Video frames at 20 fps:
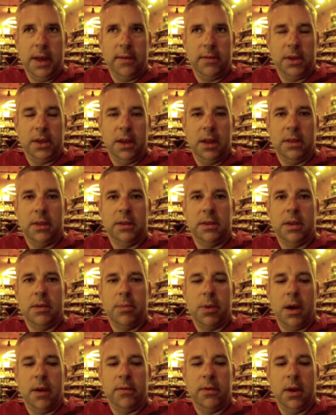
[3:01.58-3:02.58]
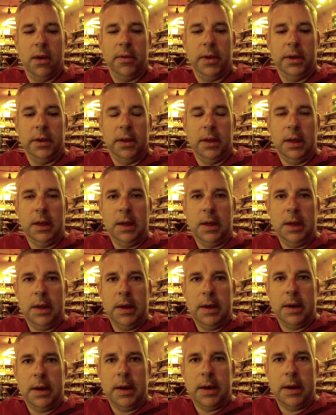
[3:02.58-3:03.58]
have to cut the tip off of it.
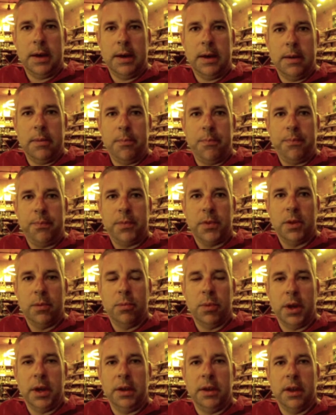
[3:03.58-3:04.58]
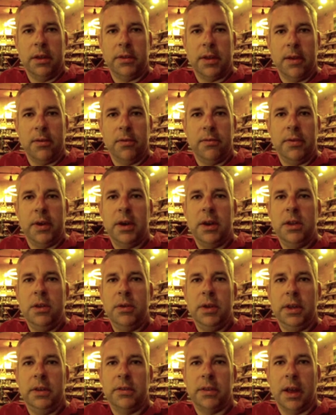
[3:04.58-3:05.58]
But it does have a very
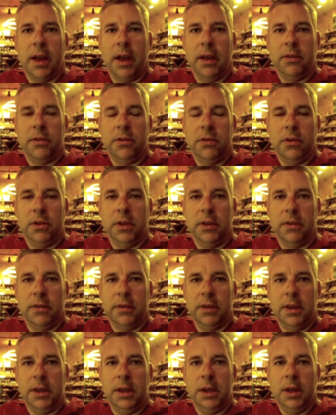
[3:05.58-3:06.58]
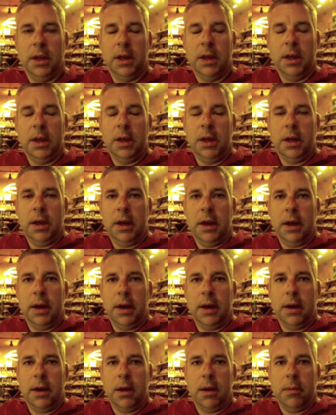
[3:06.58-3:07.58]
unique size, as you can see.
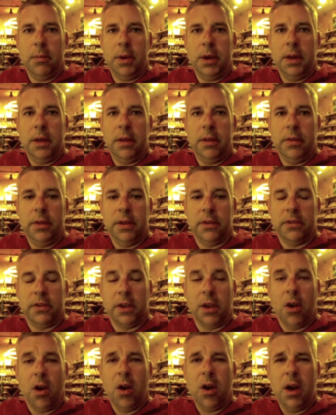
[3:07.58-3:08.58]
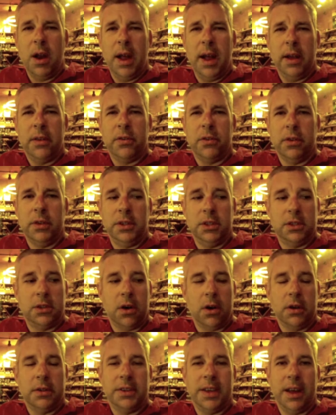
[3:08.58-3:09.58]
The cigar actually
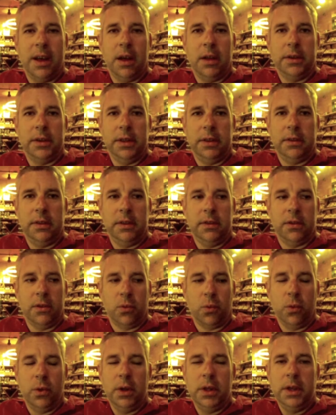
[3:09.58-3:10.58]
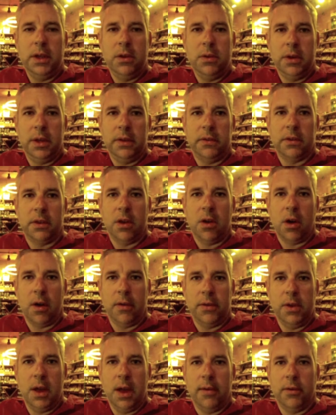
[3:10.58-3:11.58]
starts out, it's a really unique cigar
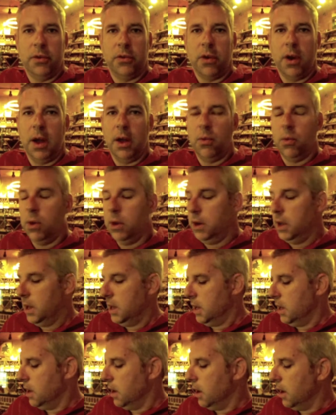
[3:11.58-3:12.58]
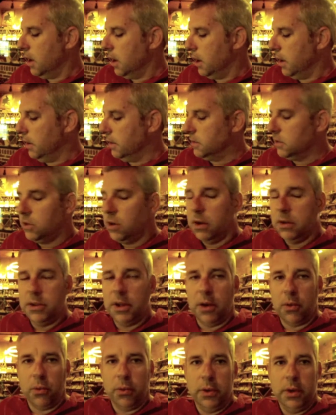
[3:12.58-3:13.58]
if you haven't tried one. It starts
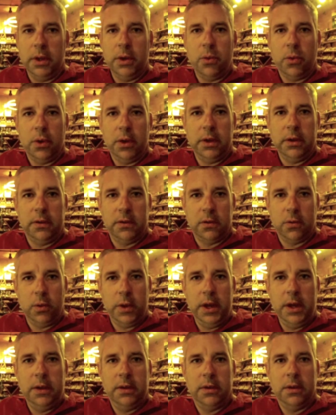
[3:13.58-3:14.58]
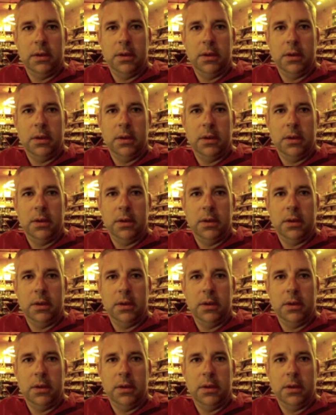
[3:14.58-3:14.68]
out really, really sweet.